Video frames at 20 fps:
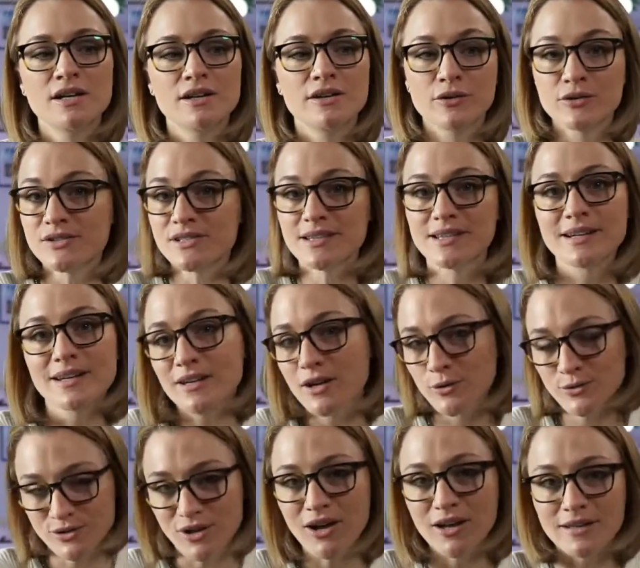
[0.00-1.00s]
you'll see that it
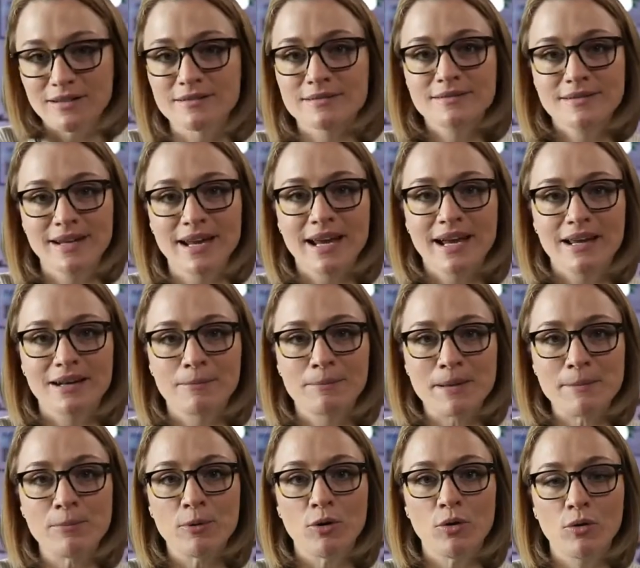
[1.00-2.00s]
goes on and
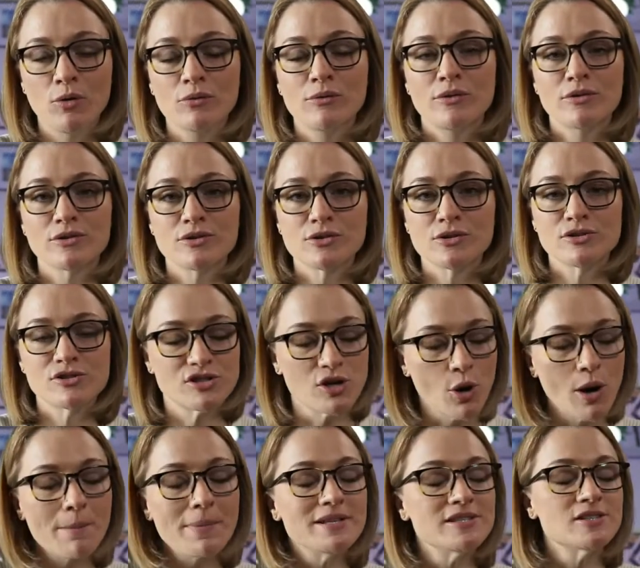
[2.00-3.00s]
people show
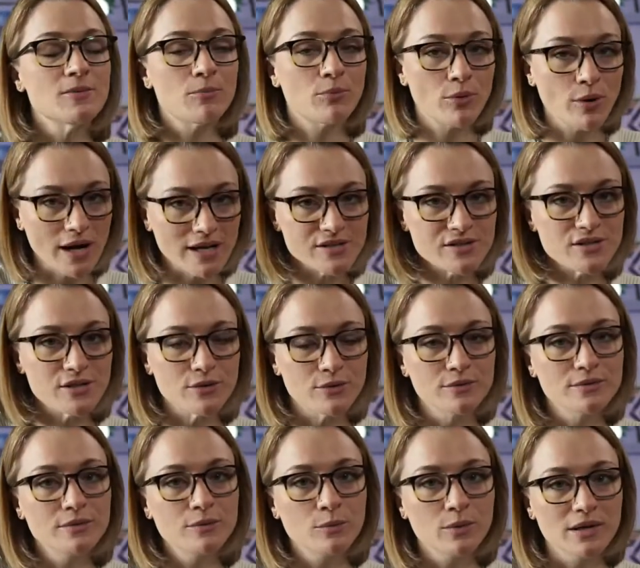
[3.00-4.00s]
up and surprise you
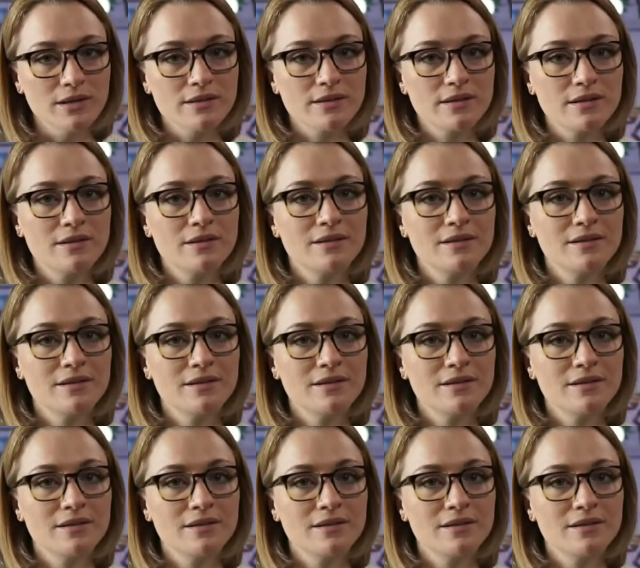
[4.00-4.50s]
with